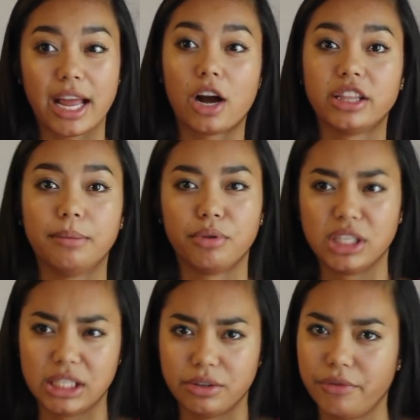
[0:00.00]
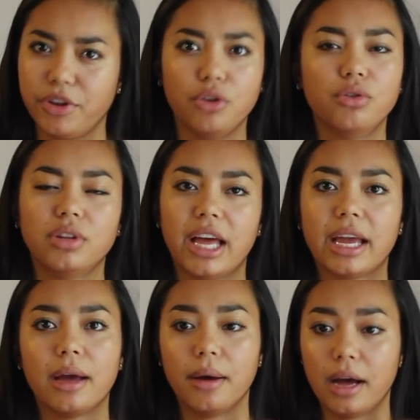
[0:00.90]
I got the Princeton Review like
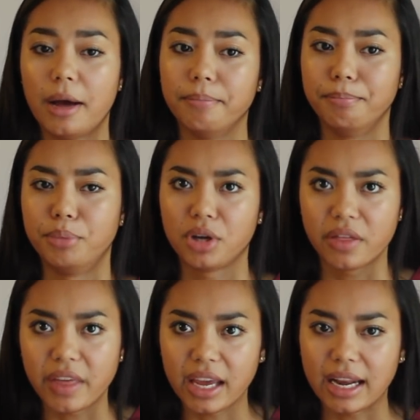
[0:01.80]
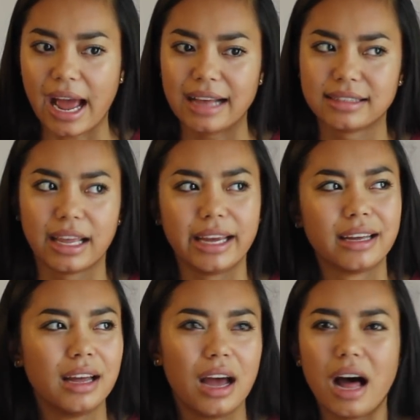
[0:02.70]
book thing, and it has like
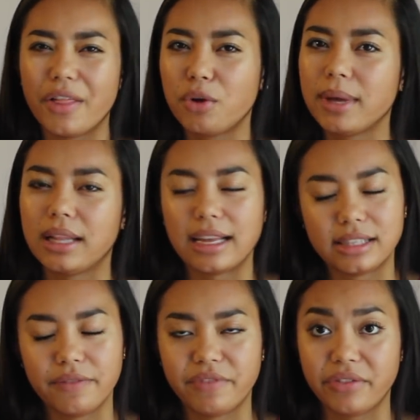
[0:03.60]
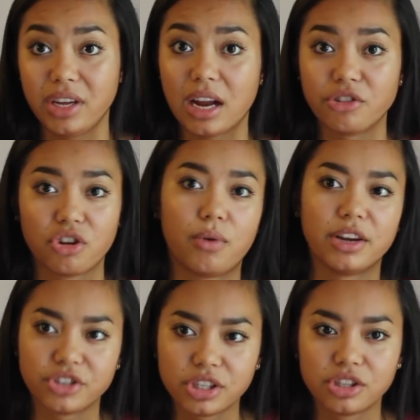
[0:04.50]
a little bit less than 1,500
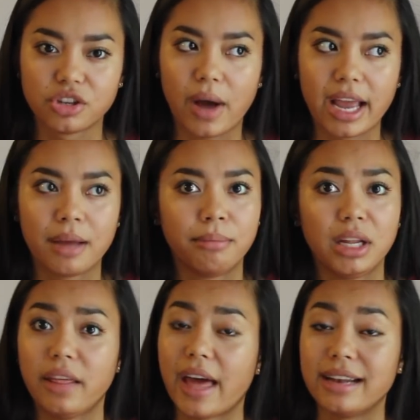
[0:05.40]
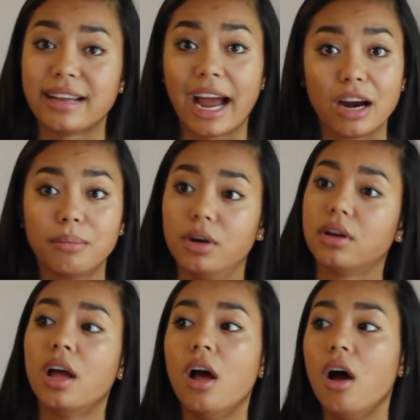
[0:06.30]
questions. So I completed that entire
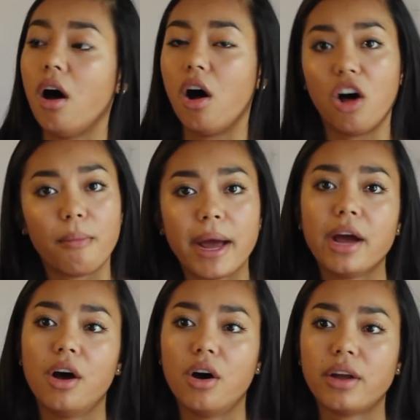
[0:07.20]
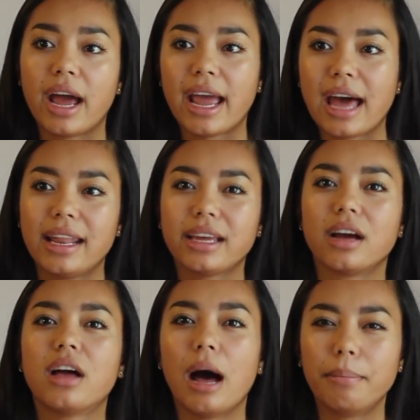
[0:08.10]
book all on my own. I had like
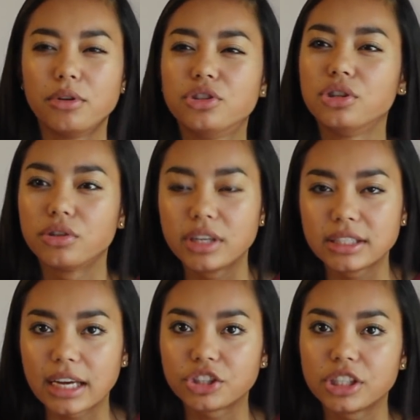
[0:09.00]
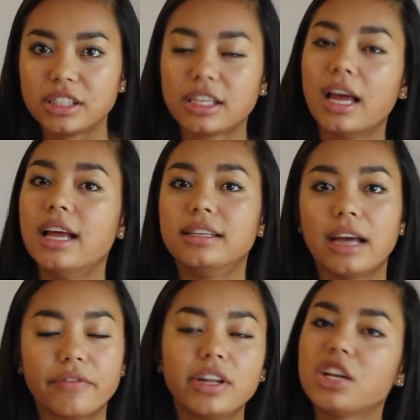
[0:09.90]
a couple tutoring sessions.
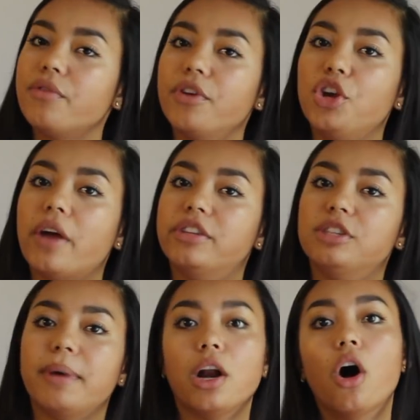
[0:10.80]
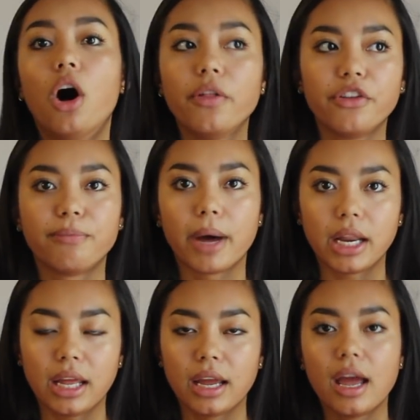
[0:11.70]
Definitely don't feel like you have to spend all this
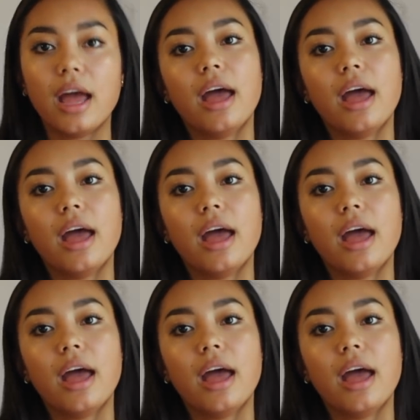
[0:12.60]
money.